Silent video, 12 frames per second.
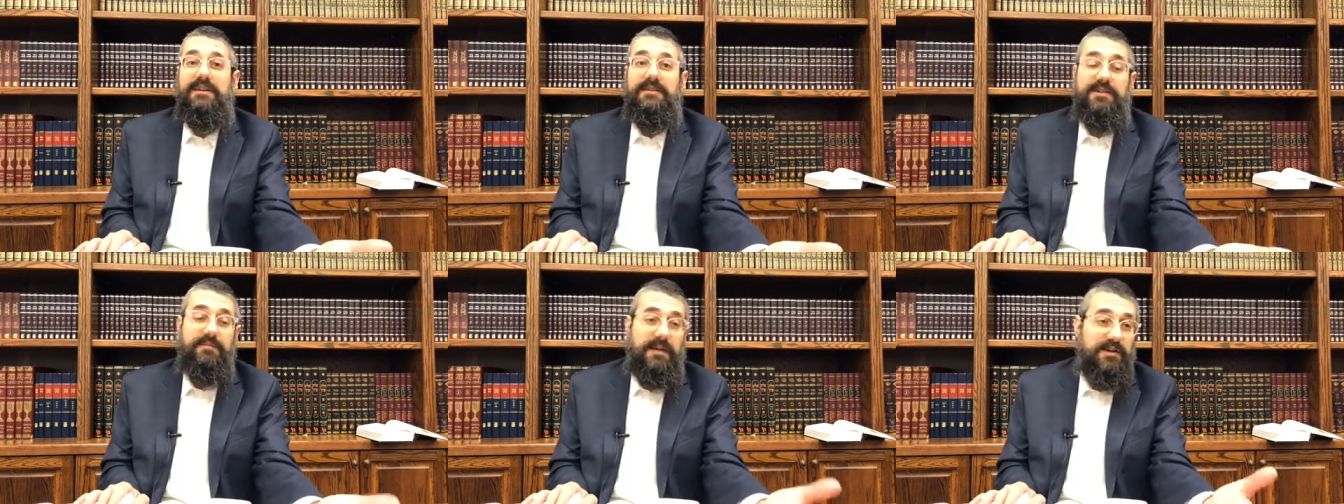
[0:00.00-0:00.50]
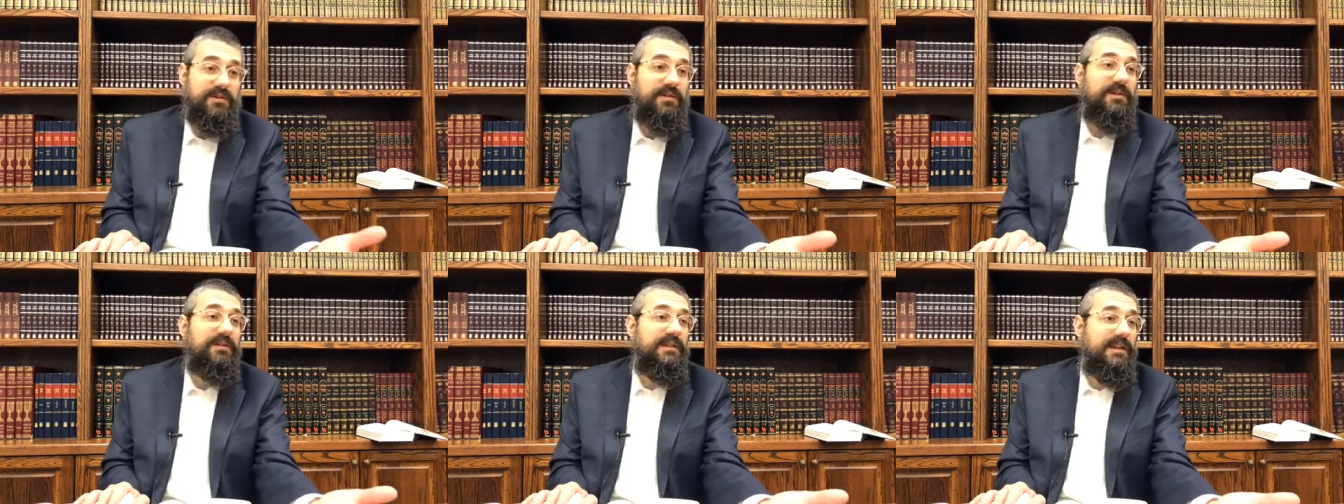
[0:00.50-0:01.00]
Just make
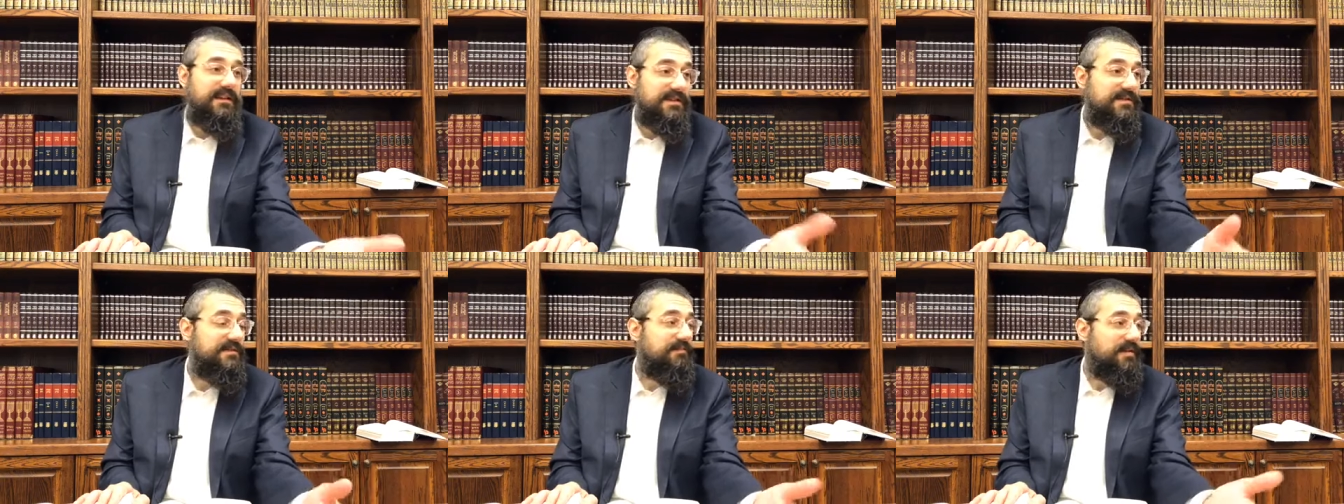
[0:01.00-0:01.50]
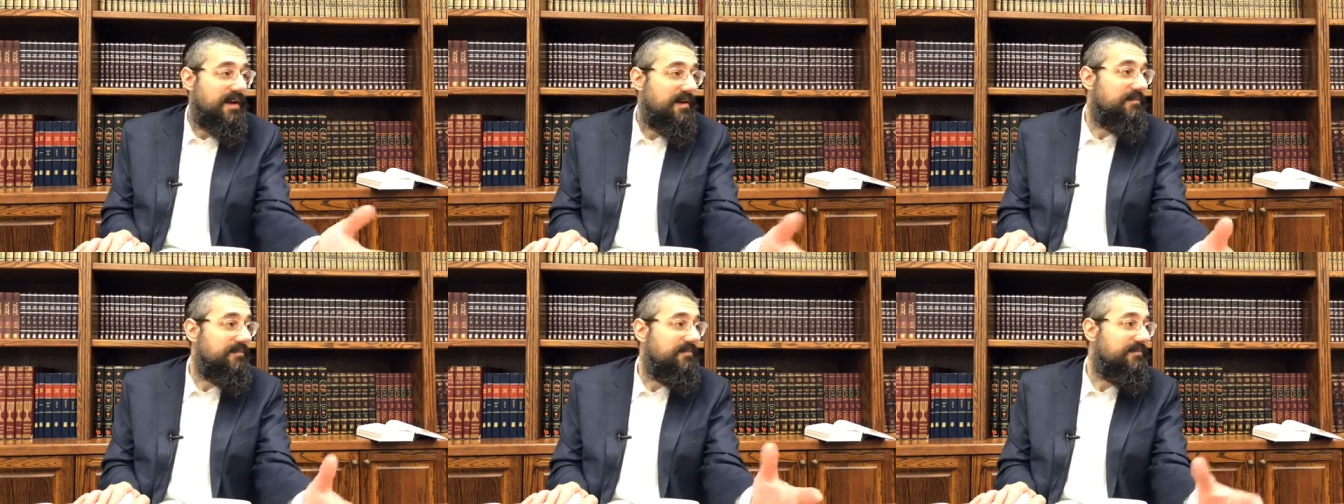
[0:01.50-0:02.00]
sure that it doesn't
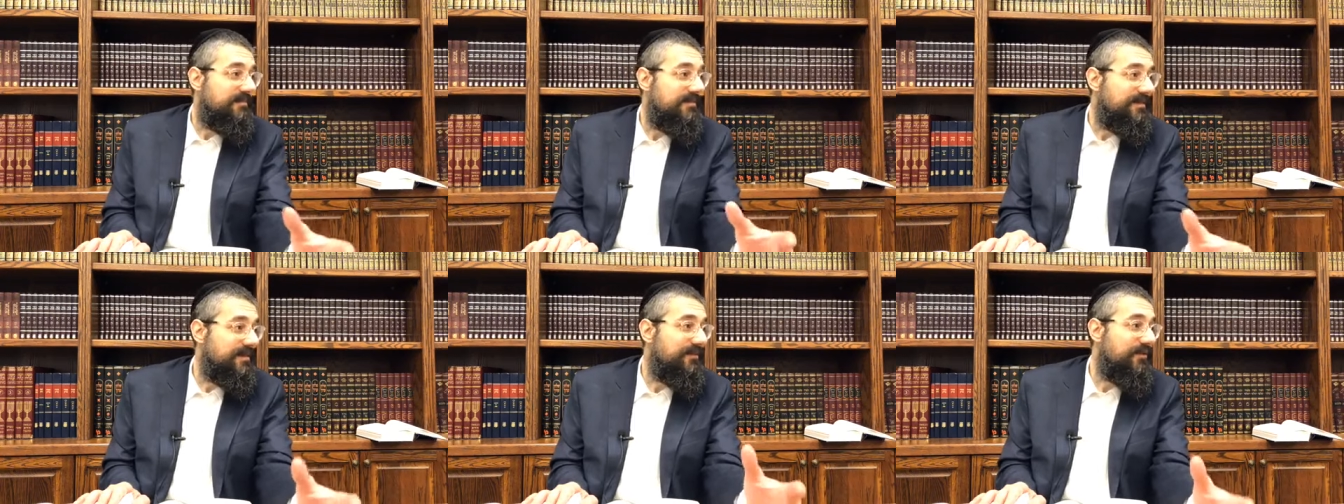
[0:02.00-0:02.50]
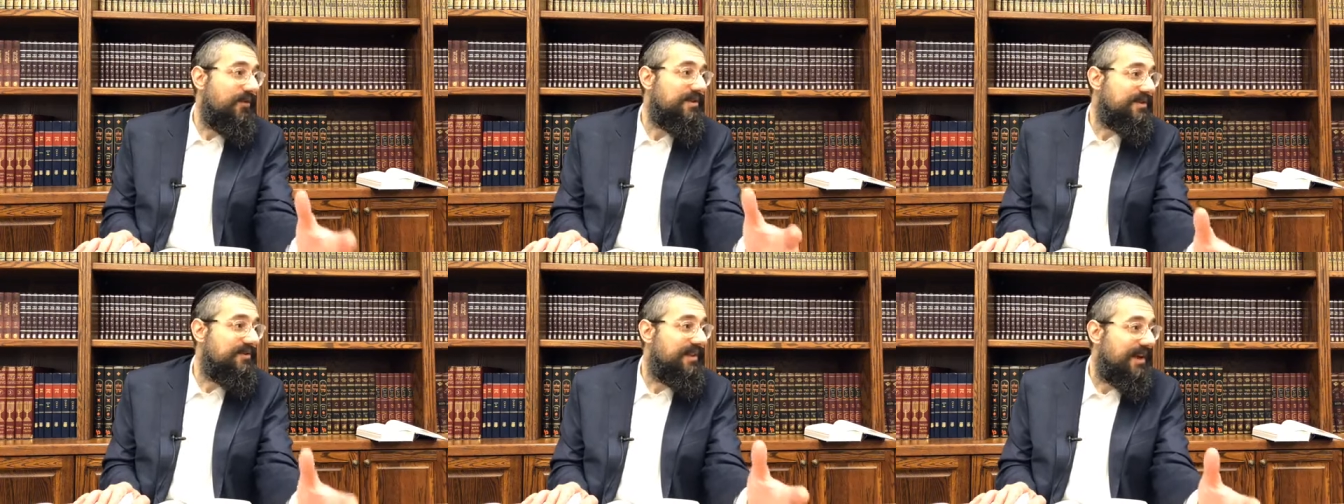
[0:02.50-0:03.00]
become the
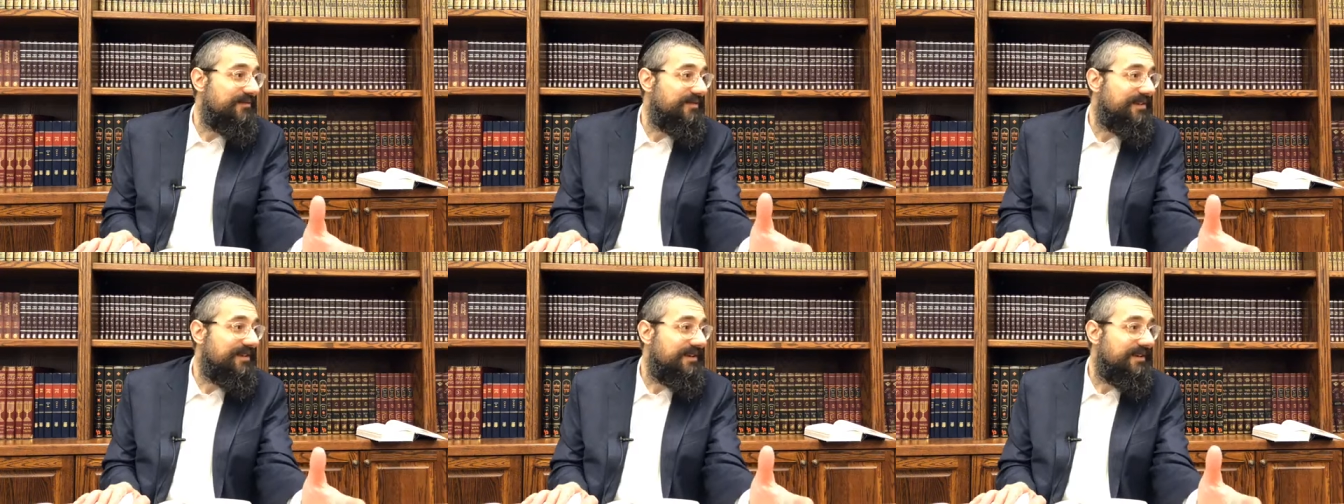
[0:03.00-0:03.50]
focus of life.